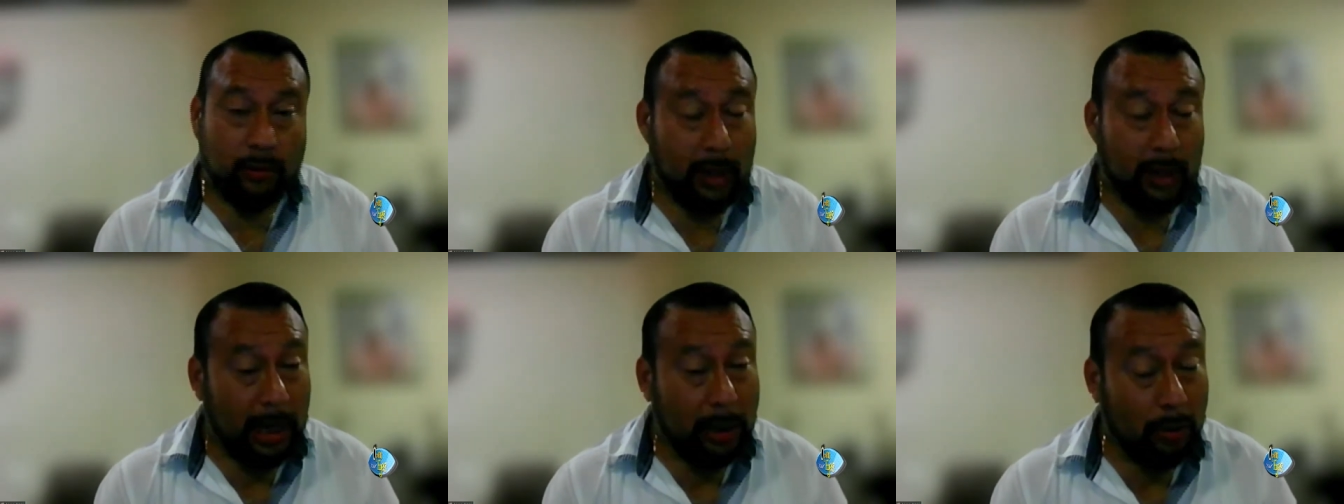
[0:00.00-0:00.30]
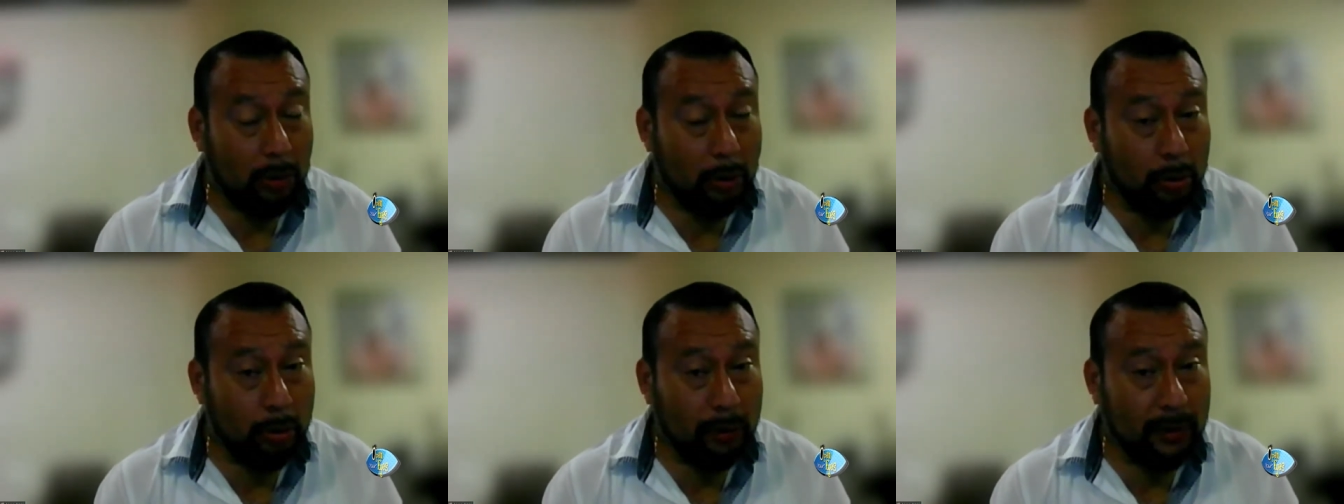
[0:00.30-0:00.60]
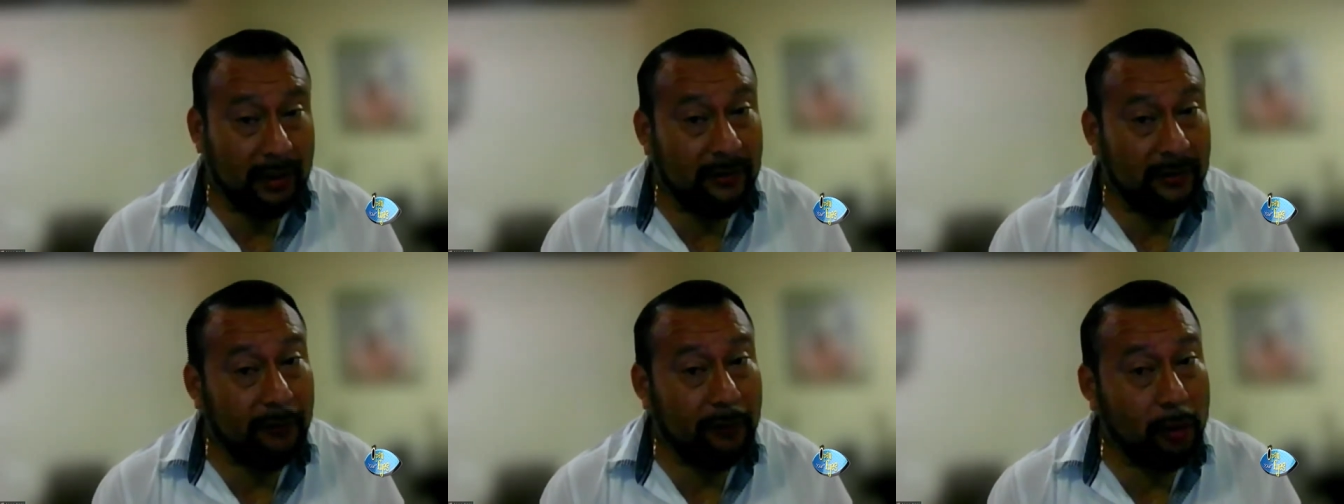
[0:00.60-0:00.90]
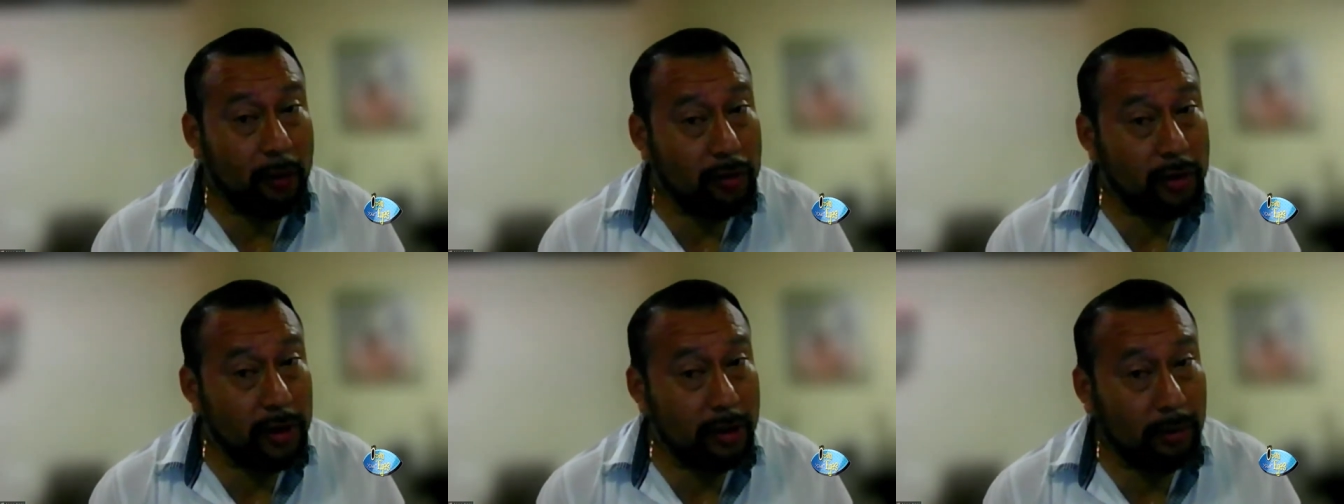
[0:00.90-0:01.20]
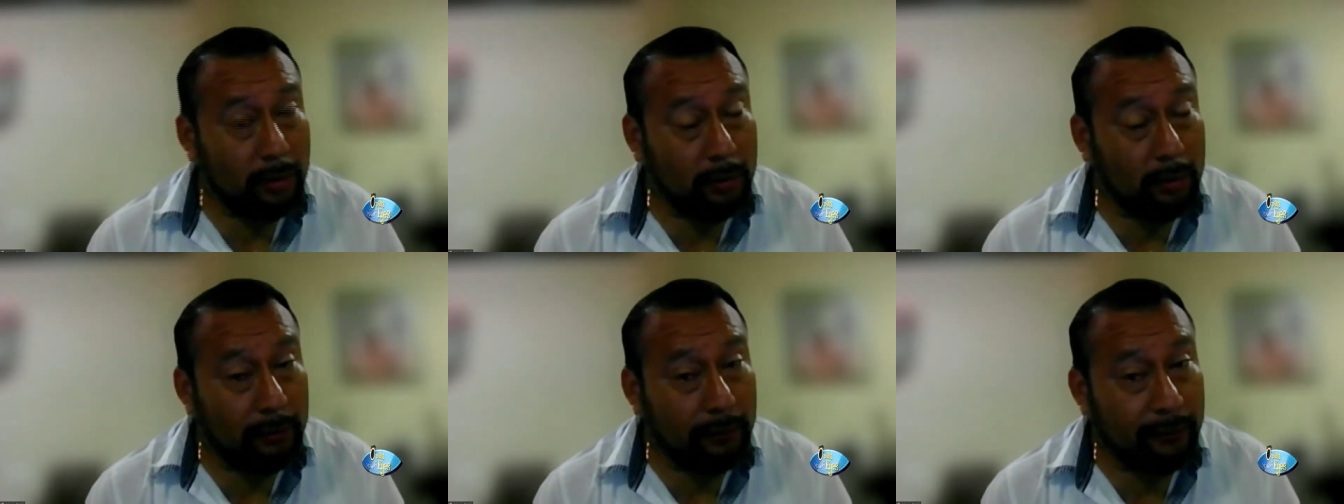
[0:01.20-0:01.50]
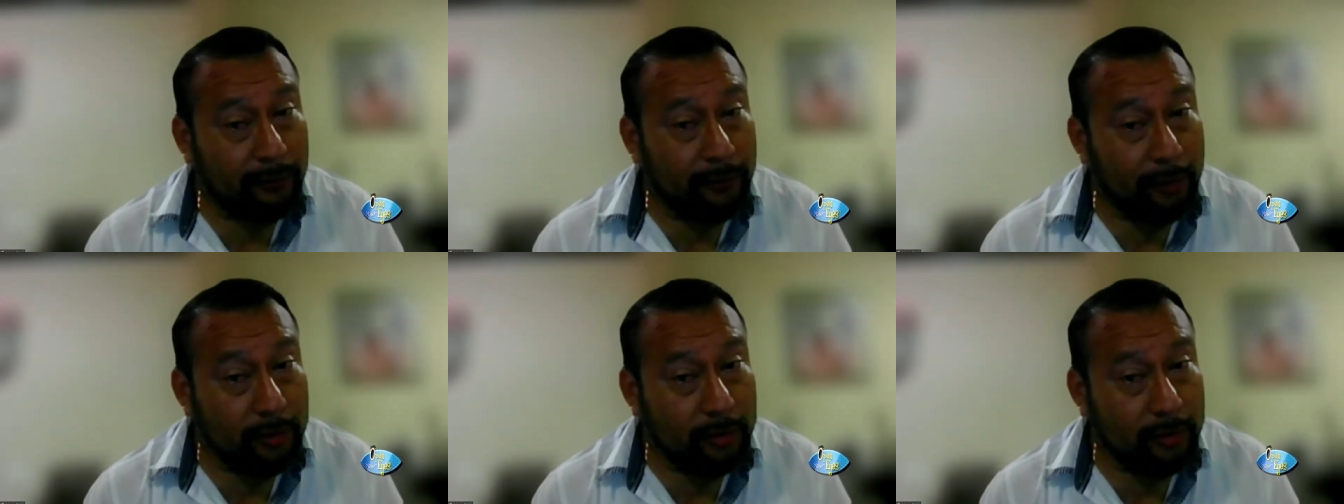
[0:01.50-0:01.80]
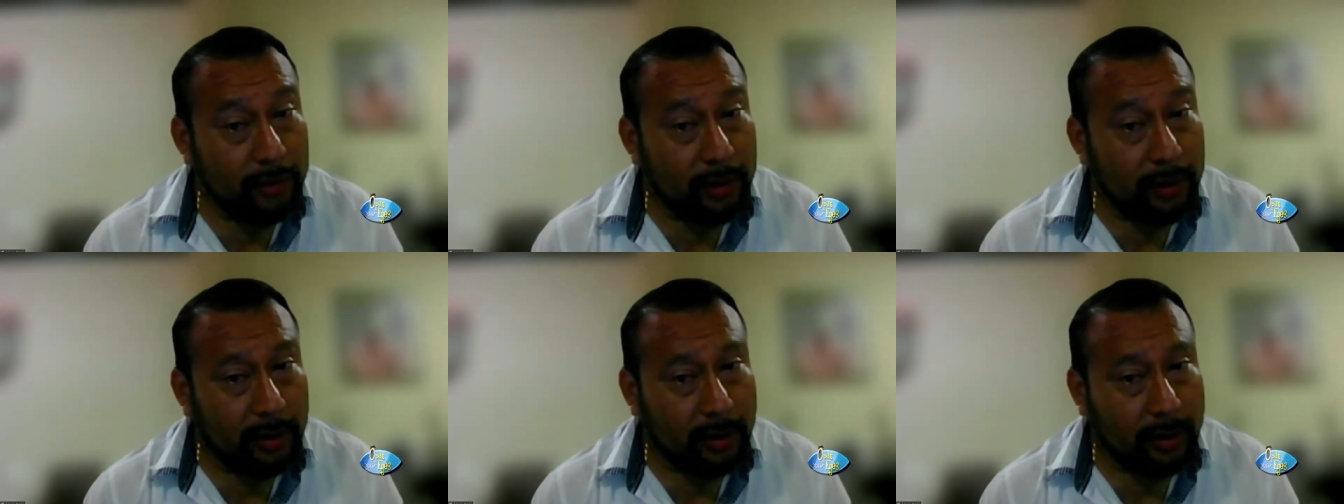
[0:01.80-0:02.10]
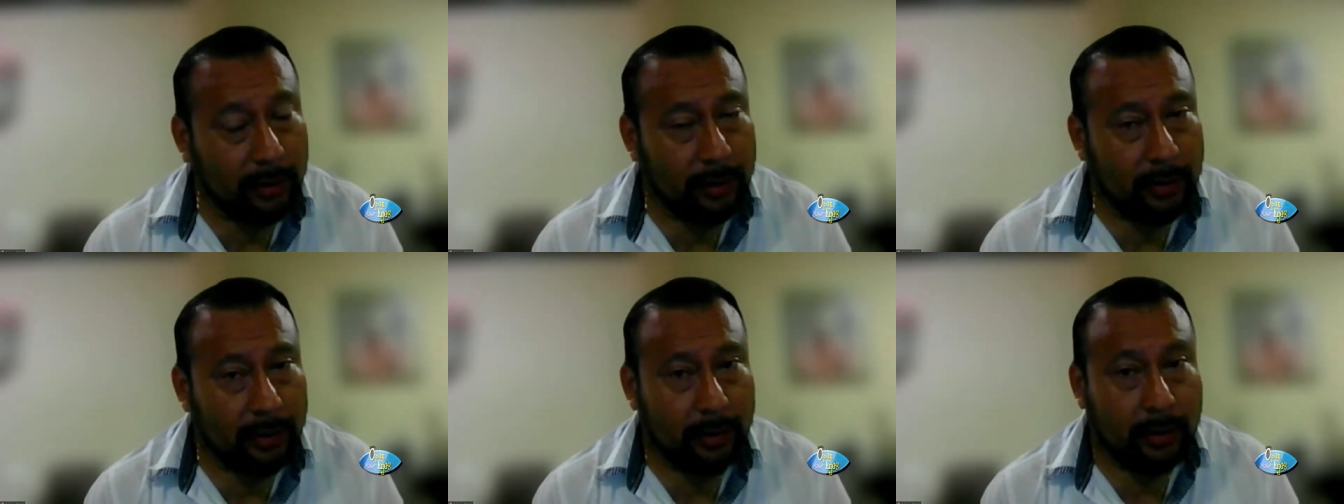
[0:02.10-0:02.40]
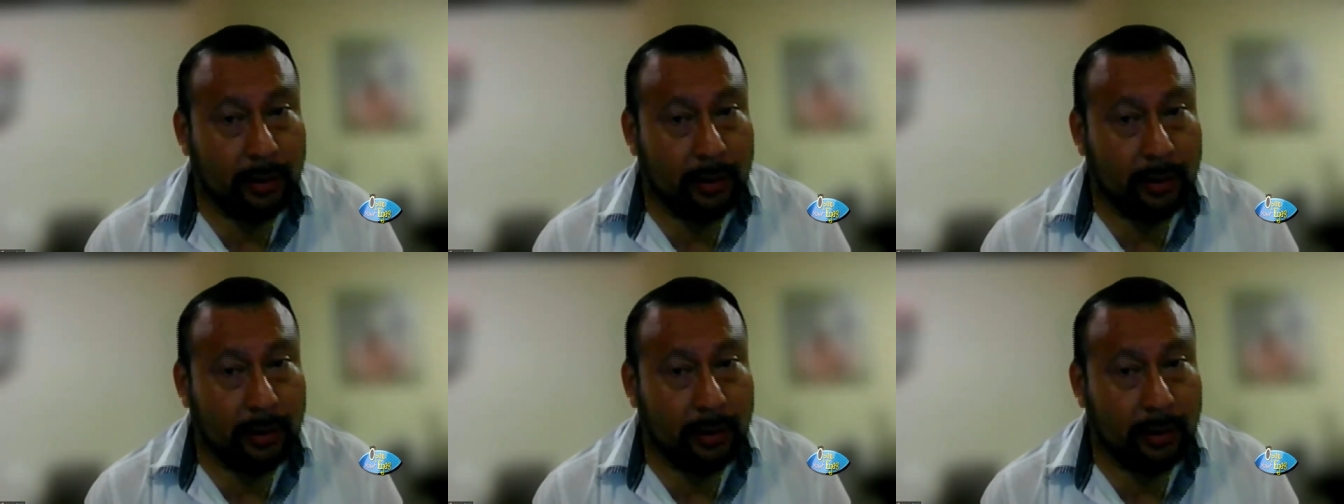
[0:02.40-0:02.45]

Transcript: So I don't know that's fortunate or unfortunate.